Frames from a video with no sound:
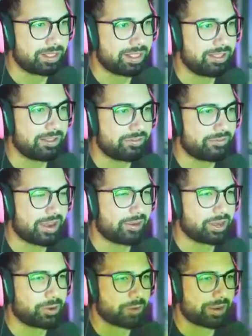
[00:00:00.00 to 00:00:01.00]

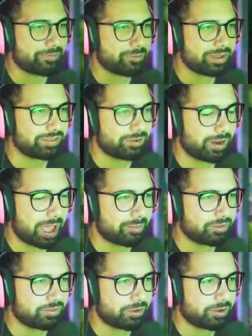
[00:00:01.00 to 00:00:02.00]
Very grateful, Mister
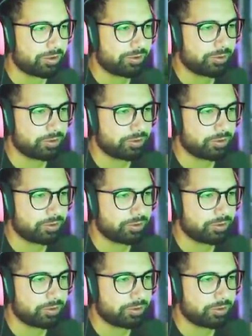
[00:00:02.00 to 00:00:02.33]
Llama, sir.